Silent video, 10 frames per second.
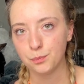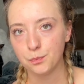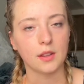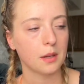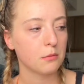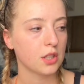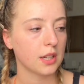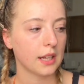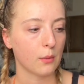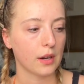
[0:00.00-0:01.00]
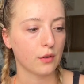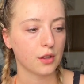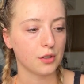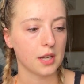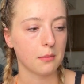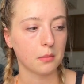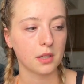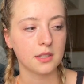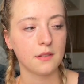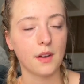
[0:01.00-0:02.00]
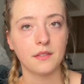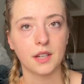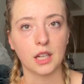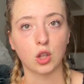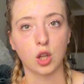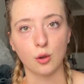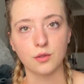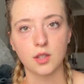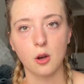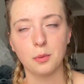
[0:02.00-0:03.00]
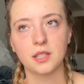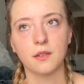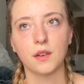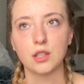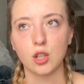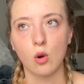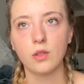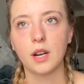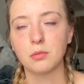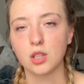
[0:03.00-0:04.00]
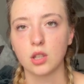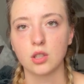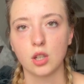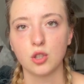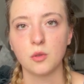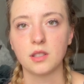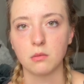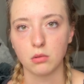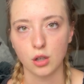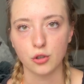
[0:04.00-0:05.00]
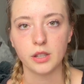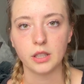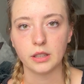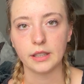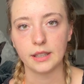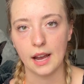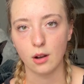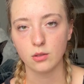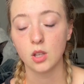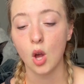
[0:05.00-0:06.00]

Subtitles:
I think I'm just gonna get ready for the gym. I'm gonna see if I have any clothes though, because if I don't, then I'm just gonna start doing some laundry and cleaning the house.